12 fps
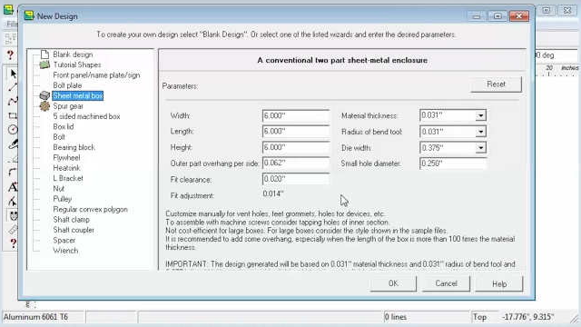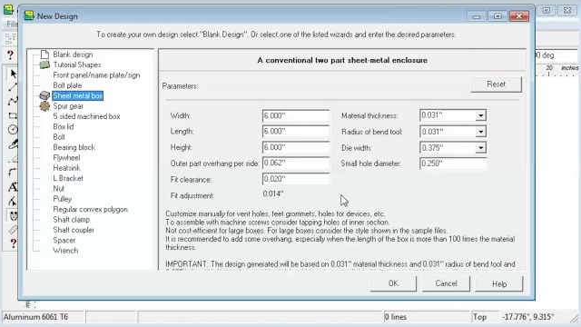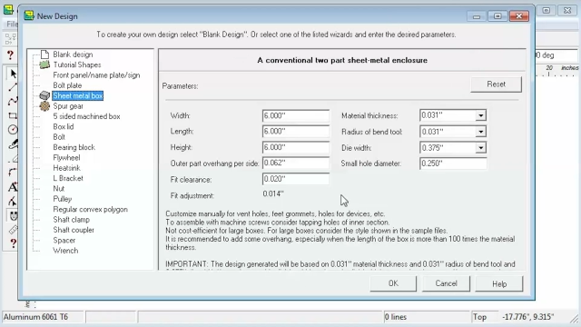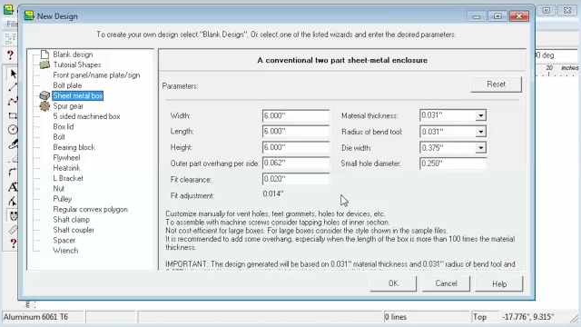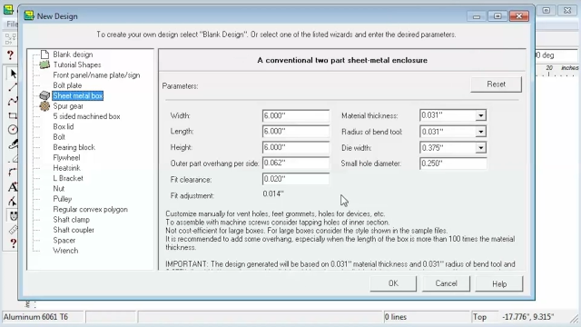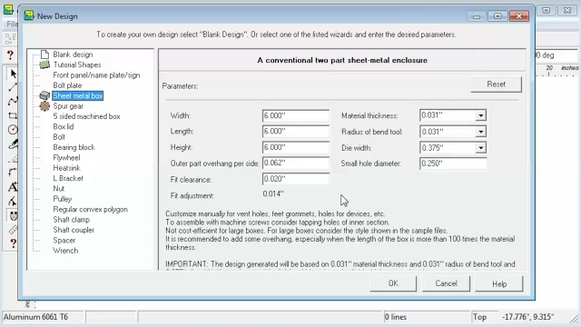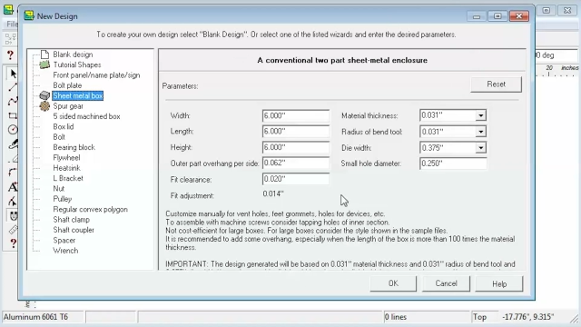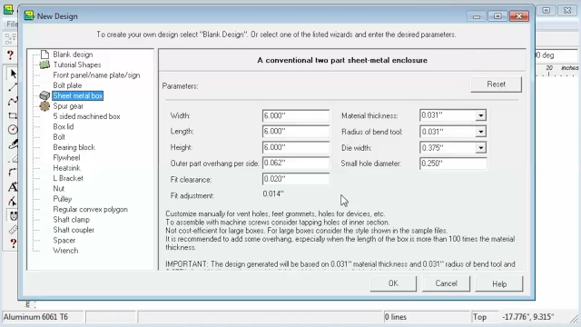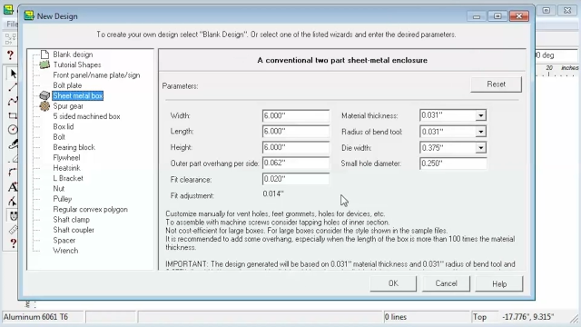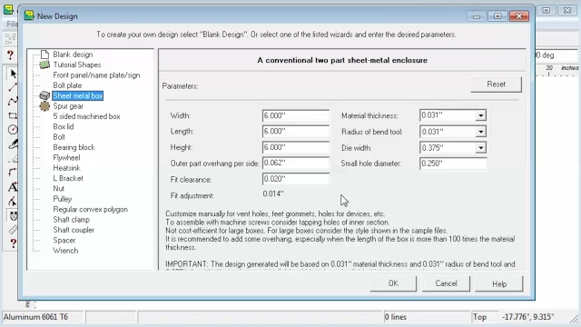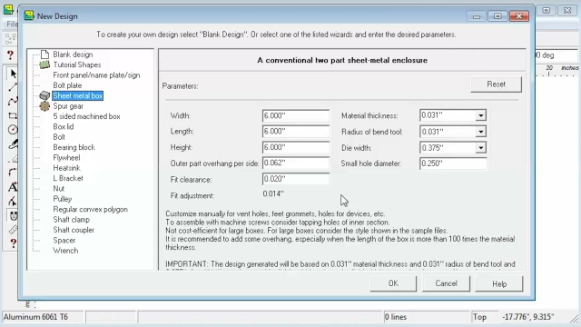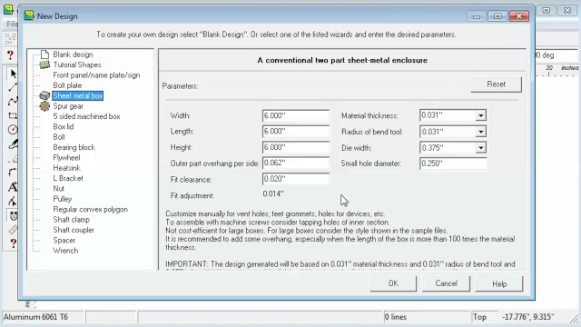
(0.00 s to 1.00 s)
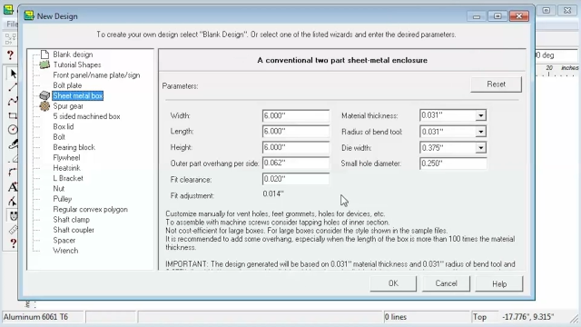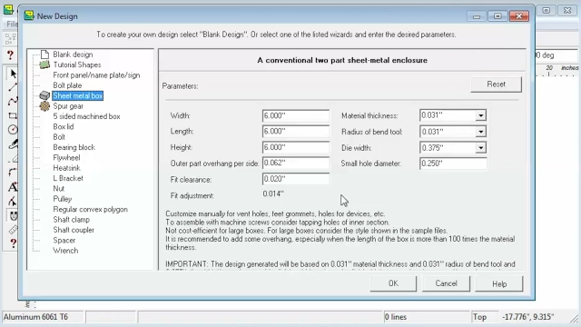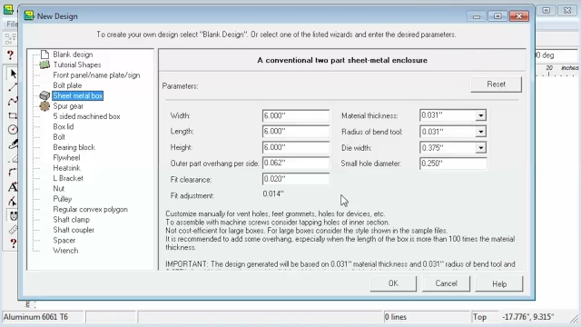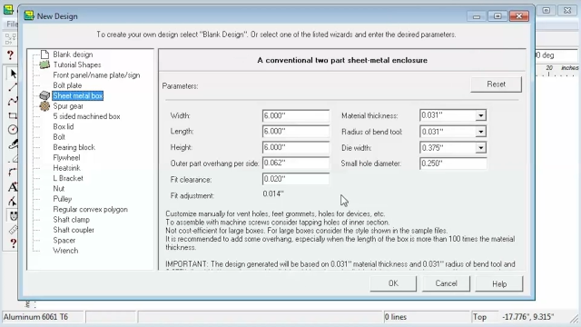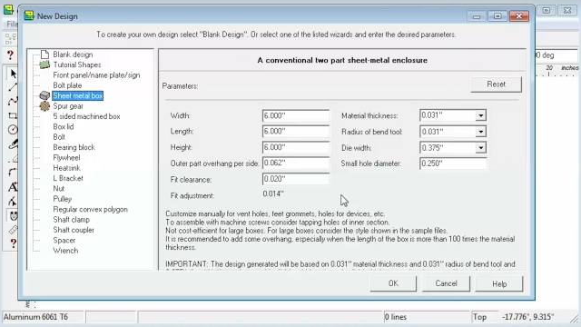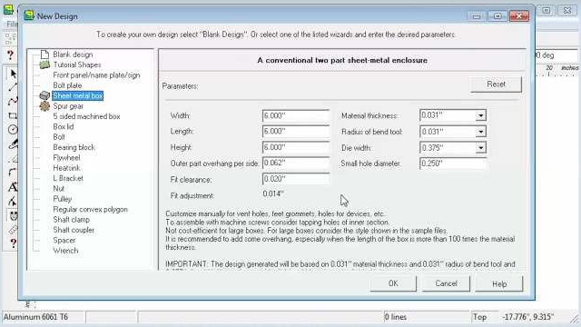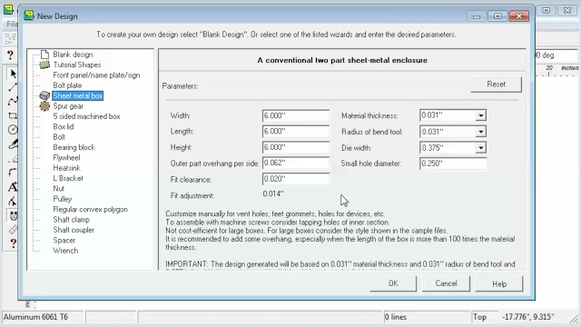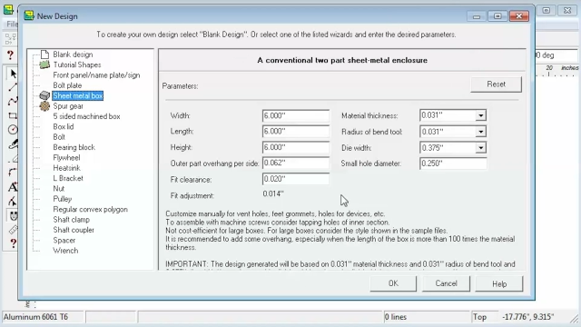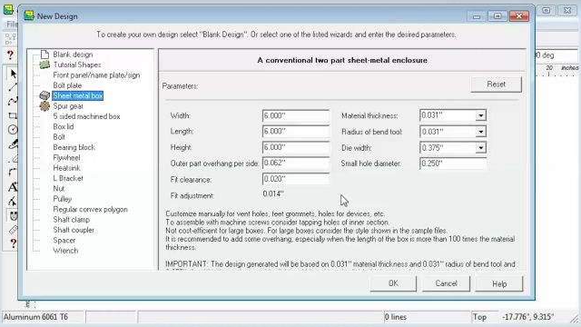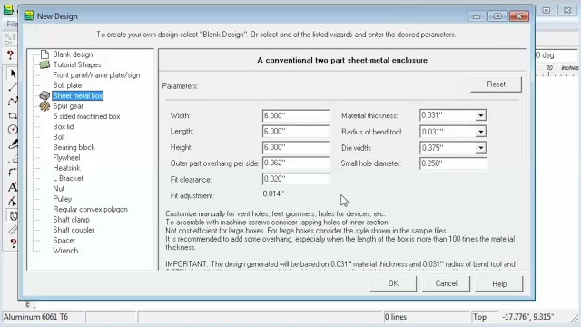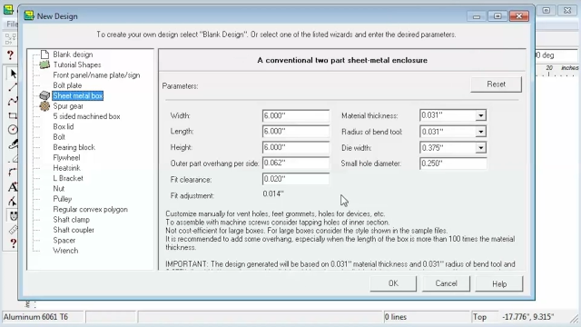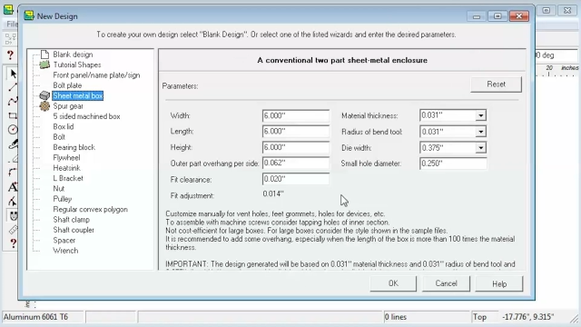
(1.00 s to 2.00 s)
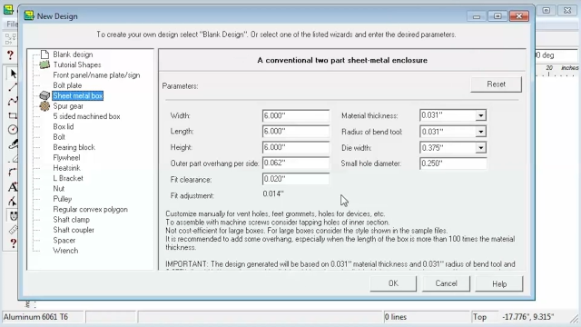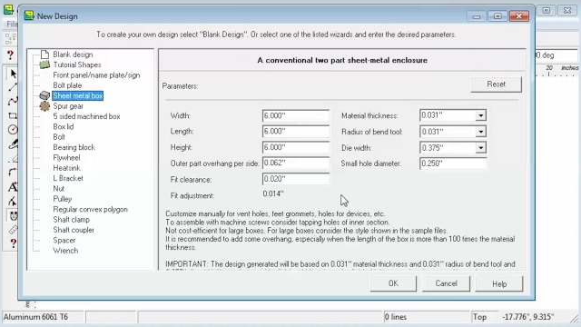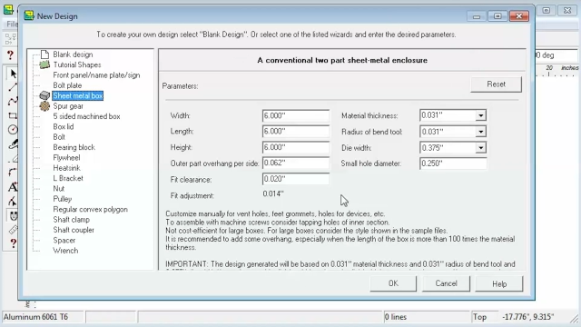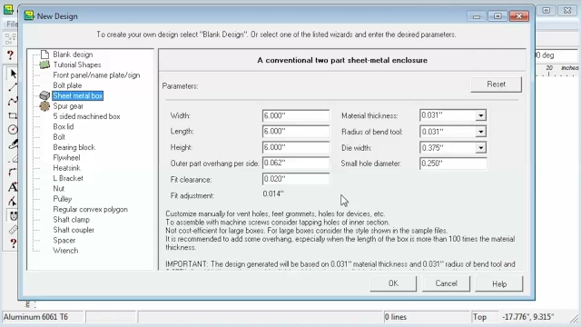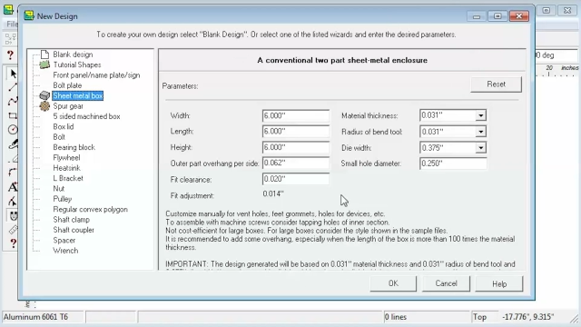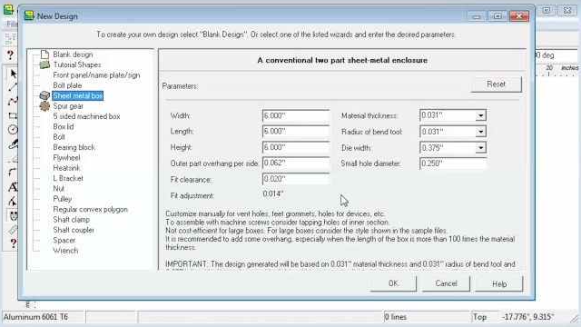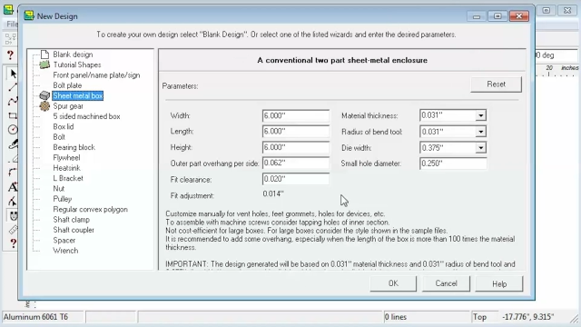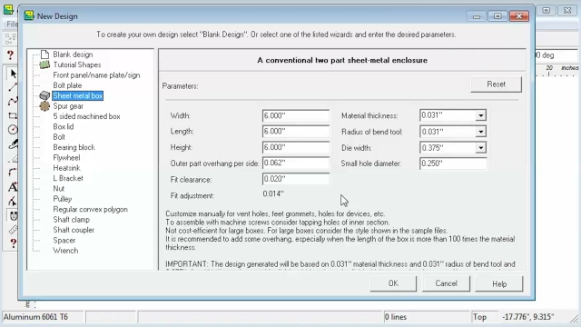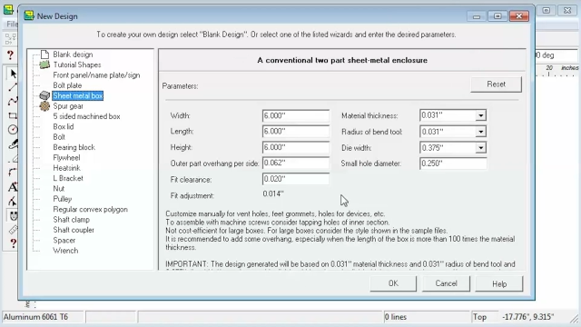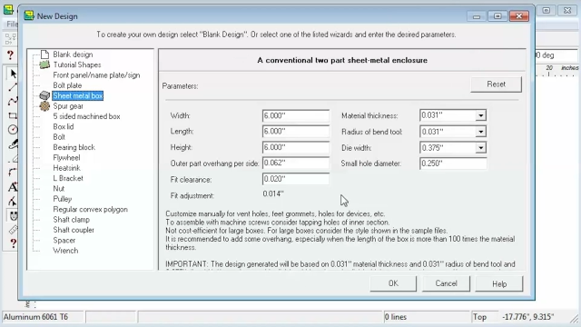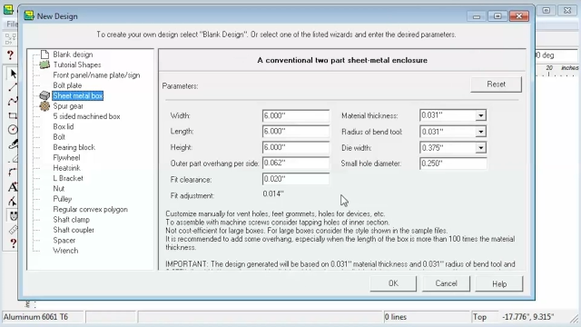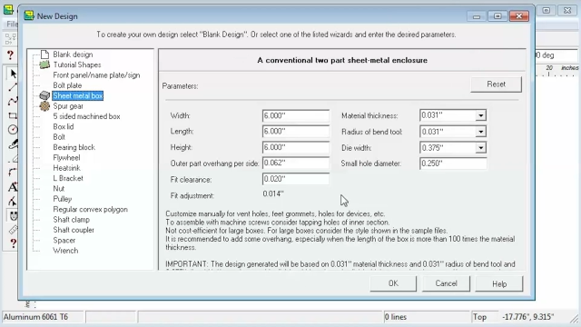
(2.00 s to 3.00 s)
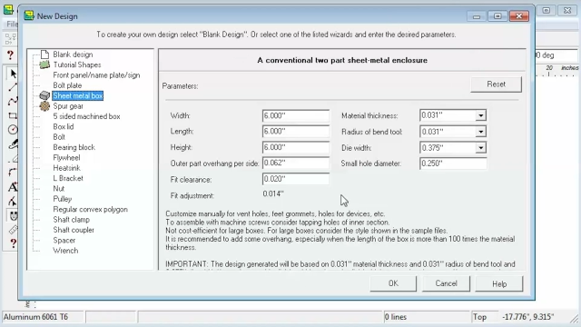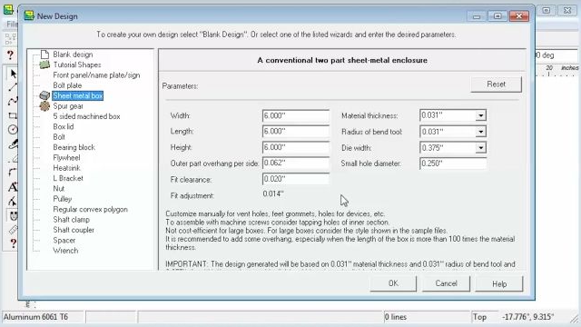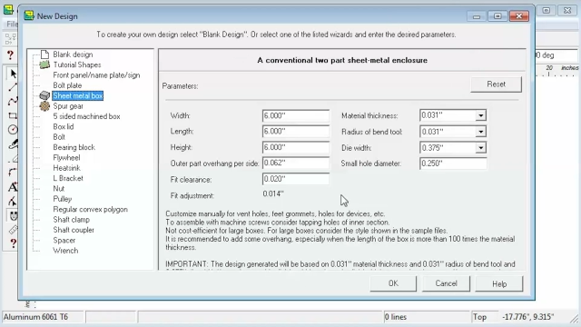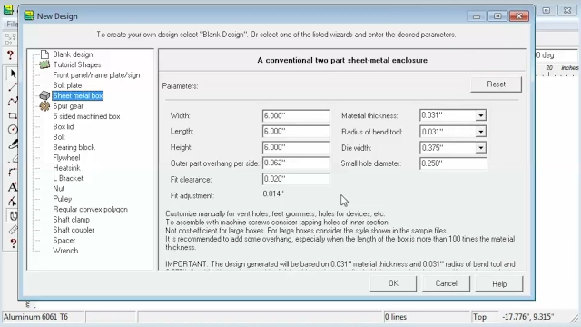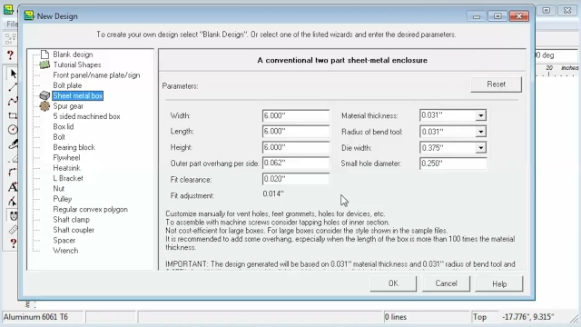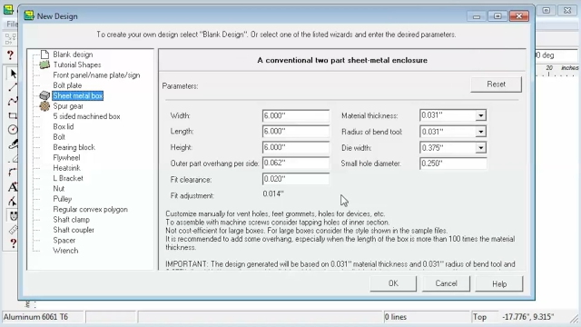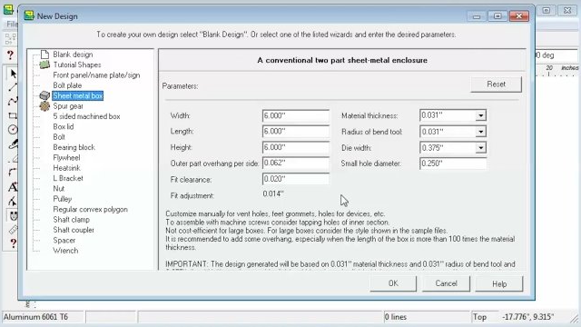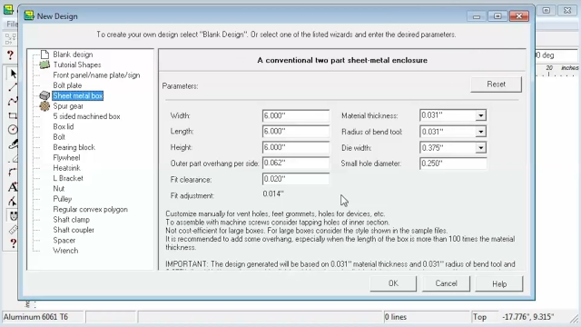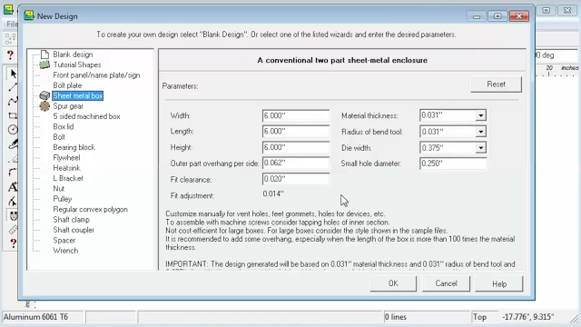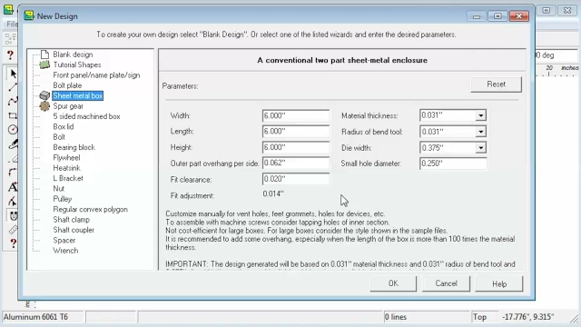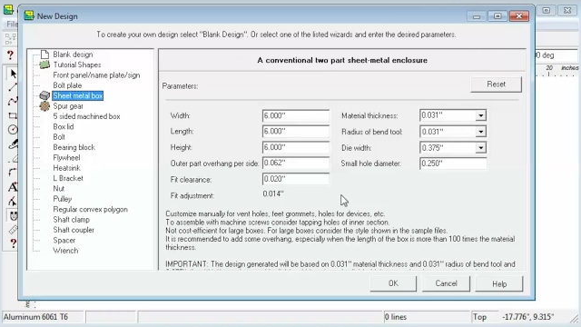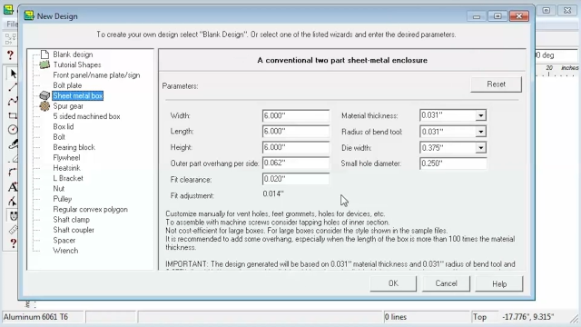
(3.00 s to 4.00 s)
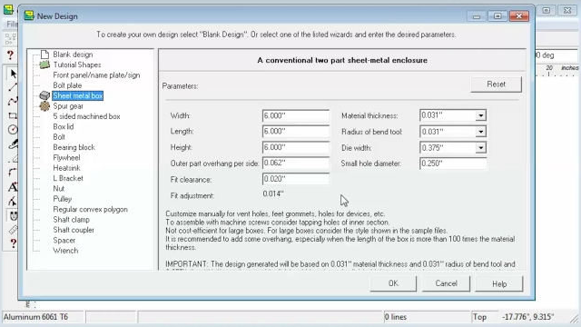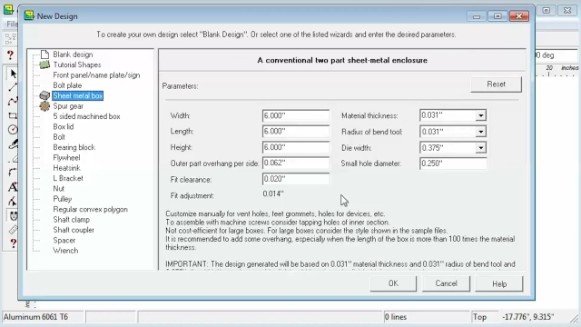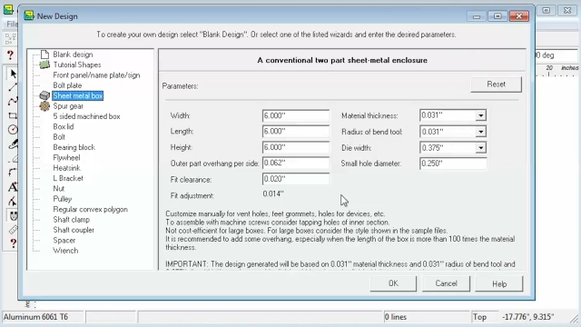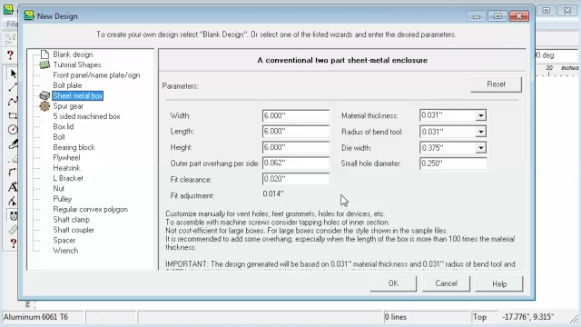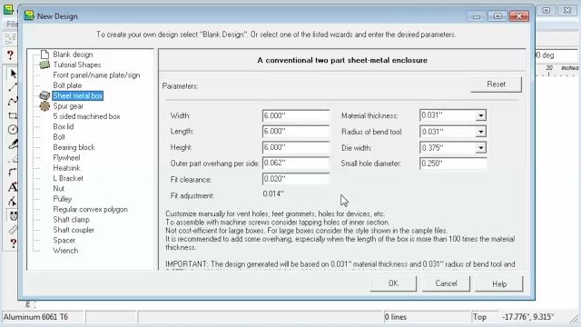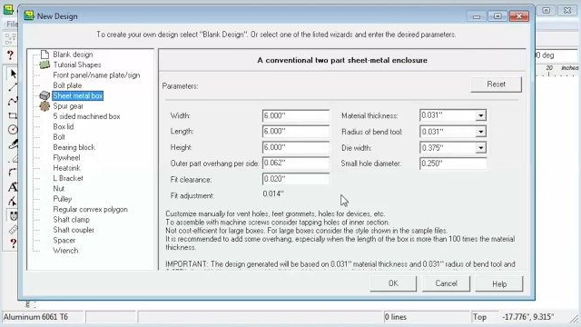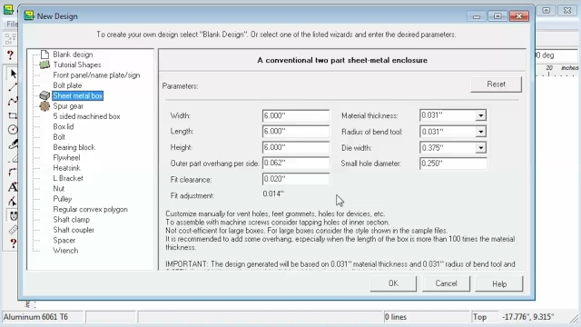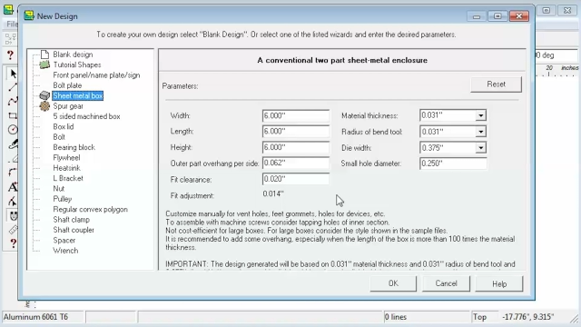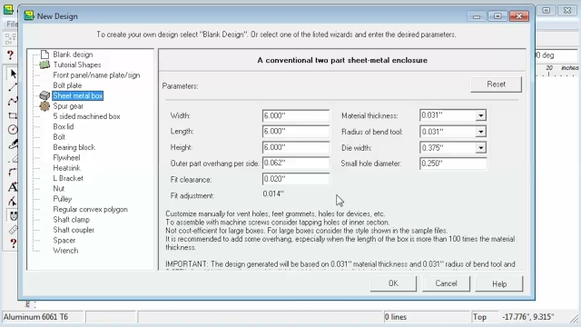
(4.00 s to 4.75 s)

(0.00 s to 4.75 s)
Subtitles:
No face is visible, so there are no lips to read.